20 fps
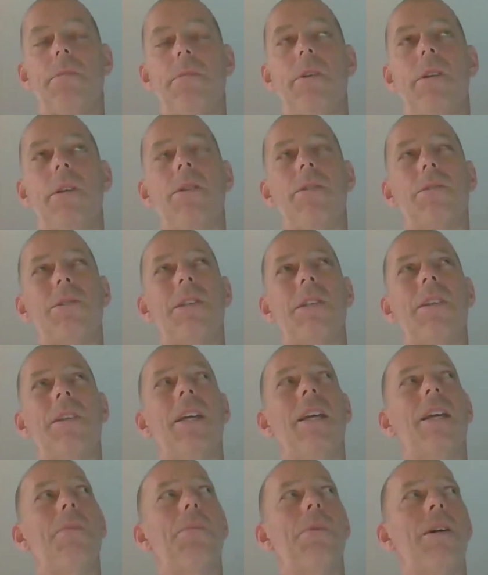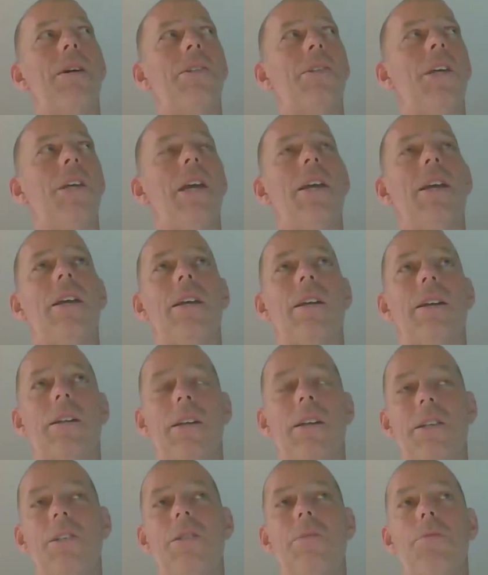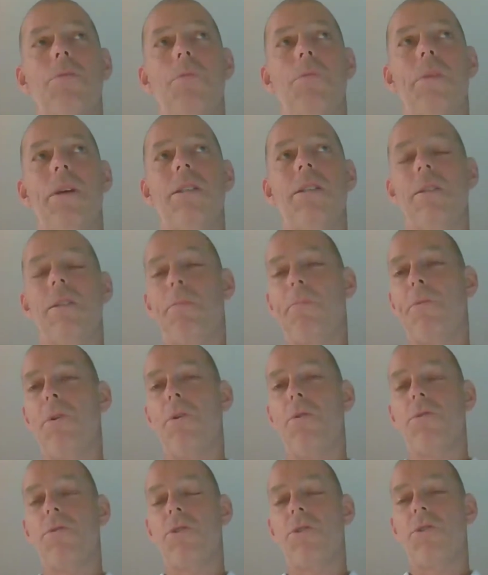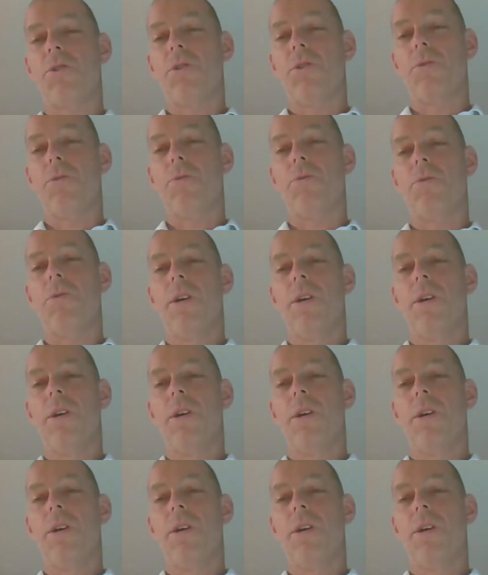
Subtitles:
you know, to think about taking a customer-based approach to